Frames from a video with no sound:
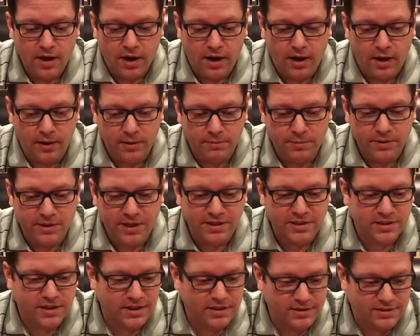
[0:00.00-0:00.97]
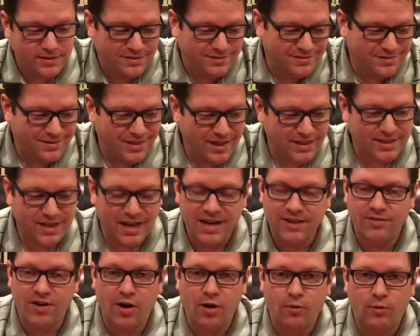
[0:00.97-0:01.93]
But that's kind
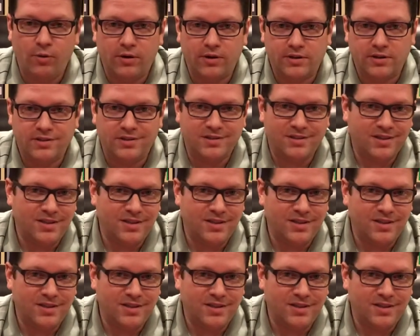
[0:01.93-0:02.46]
of how it works.